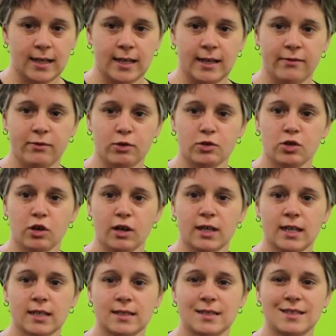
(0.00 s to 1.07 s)
if your dog
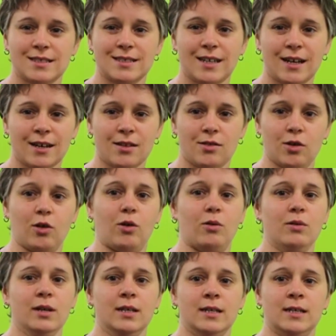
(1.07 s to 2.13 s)
gets stuck
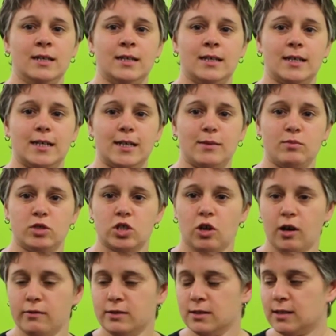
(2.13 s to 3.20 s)
though, which
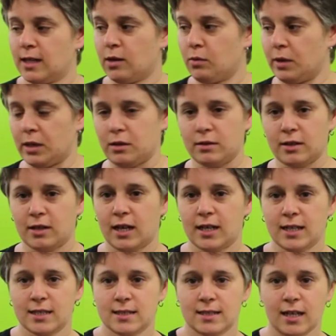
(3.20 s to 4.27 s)
often they will, they'll kind
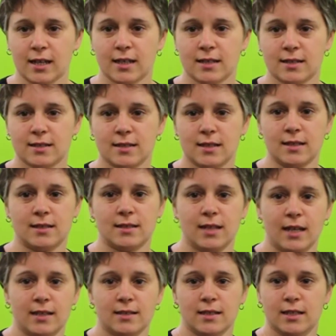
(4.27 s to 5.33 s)
of get stuck. It's
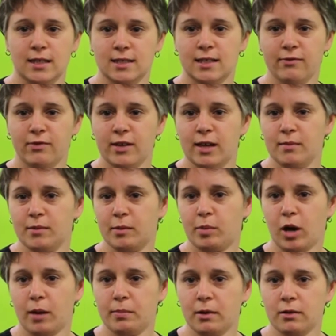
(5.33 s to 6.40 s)
nice and easy for them. They
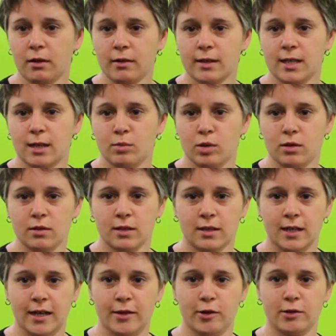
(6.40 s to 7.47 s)
pop out all the kibble
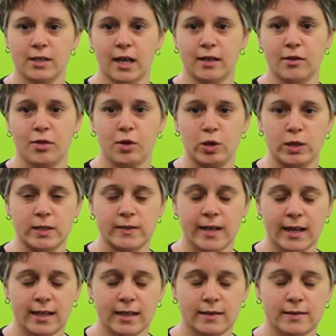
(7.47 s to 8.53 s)
and they're done in 30
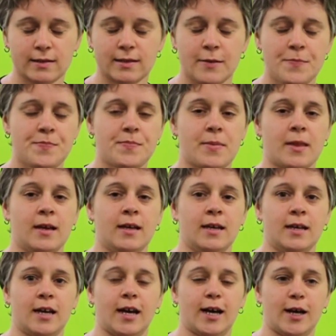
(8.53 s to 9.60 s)
seconds.
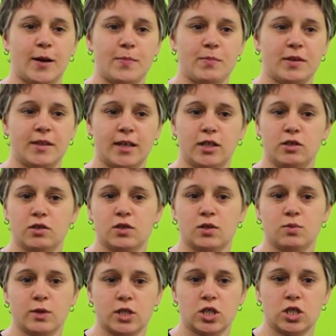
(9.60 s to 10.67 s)
But then you
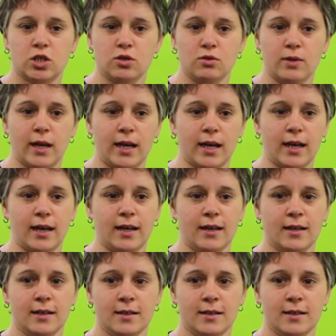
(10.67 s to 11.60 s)
switch to a